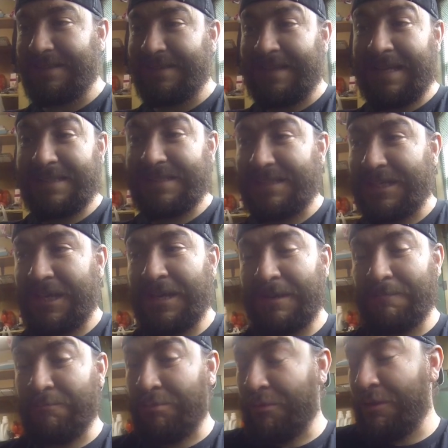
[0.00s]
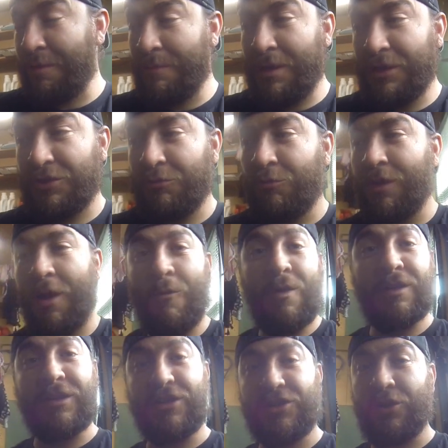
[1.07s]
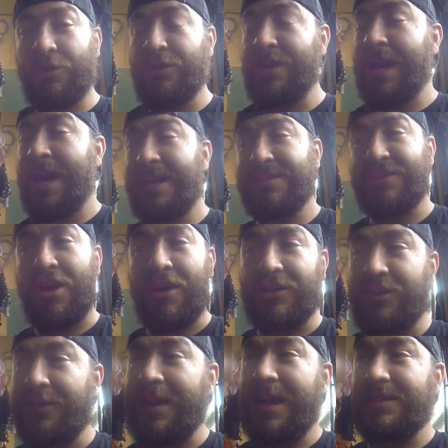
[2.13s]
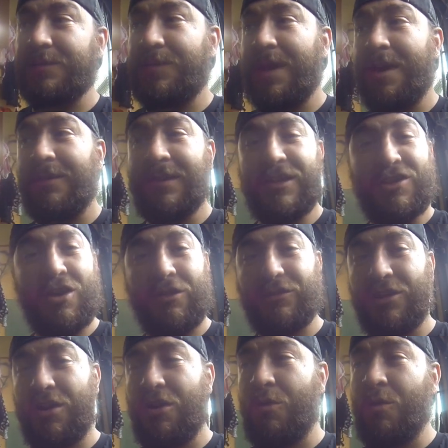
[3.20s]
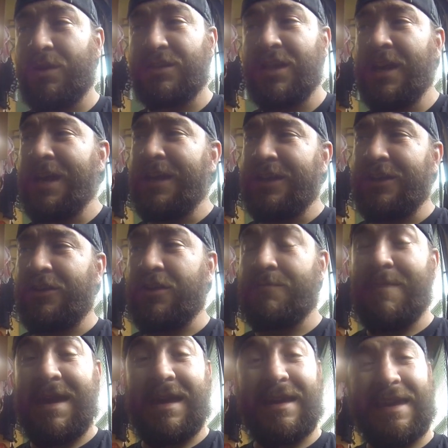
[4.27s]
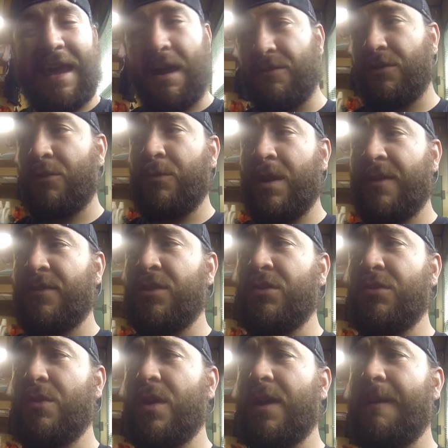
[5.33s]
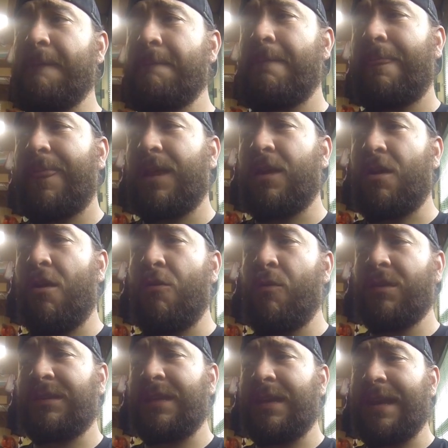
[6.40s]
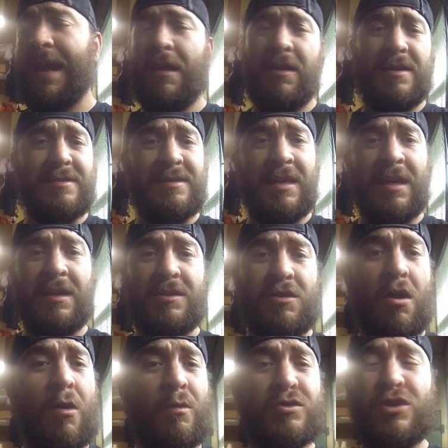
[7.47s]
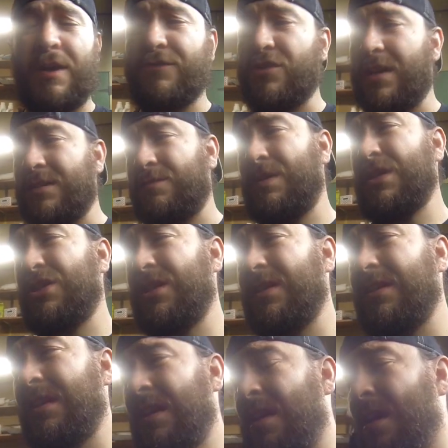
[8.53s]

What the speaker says: that's pretty much what I wanted to show you guys, talk to you guys about, let y'all know what, you know, you may encounter whenever you go with an LSD in your all-wheel drive transmission.